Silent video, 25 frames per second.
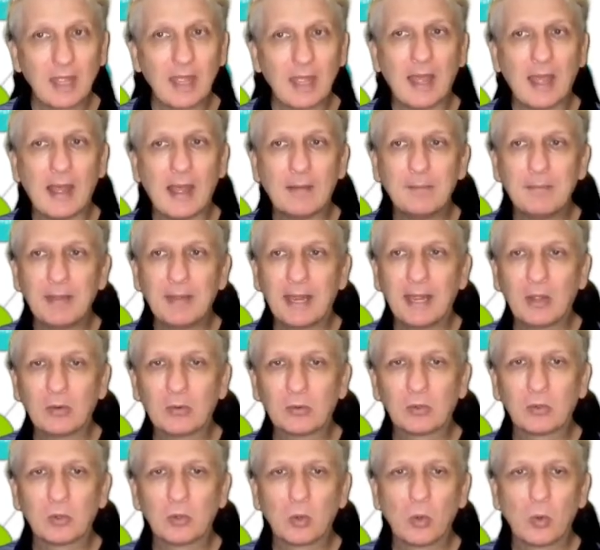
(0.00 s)
about
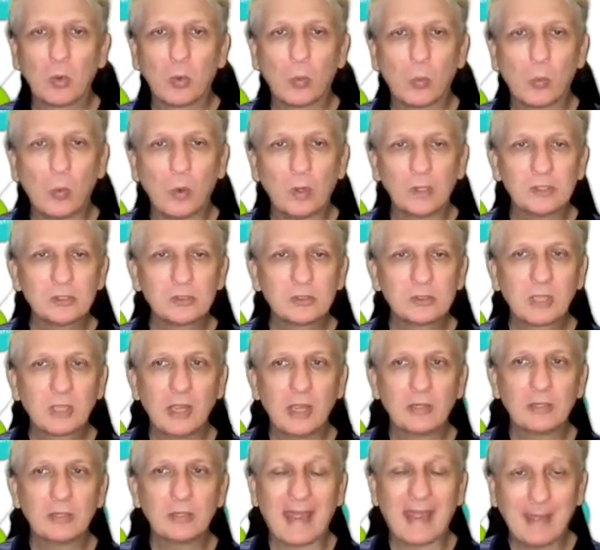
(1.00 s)
what is going
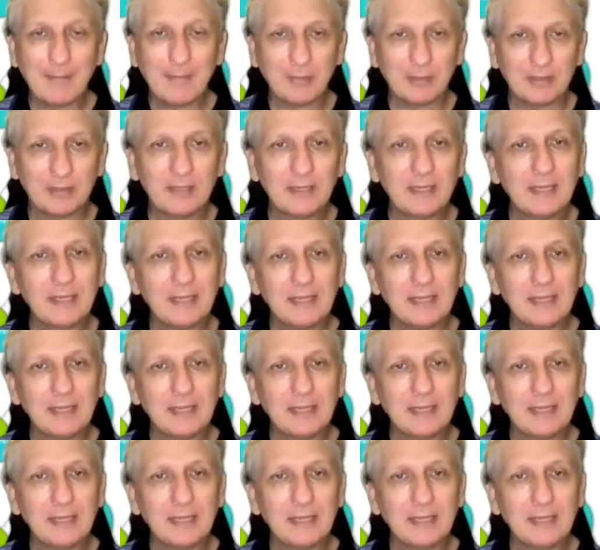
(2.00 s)
to happen